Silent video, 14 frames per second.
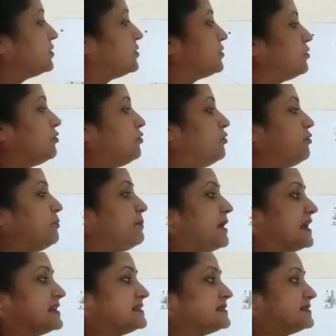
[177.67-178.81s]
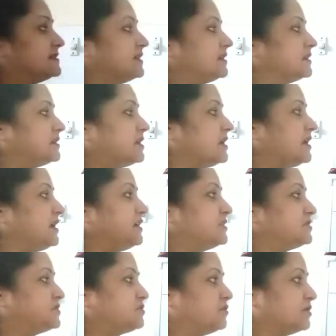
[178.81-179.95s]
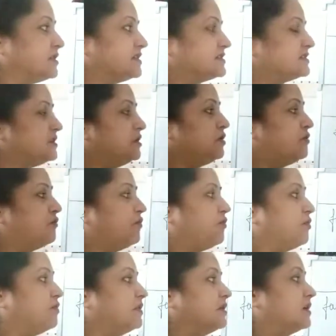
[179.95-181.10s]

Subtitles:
2 pens, 3 stories, 4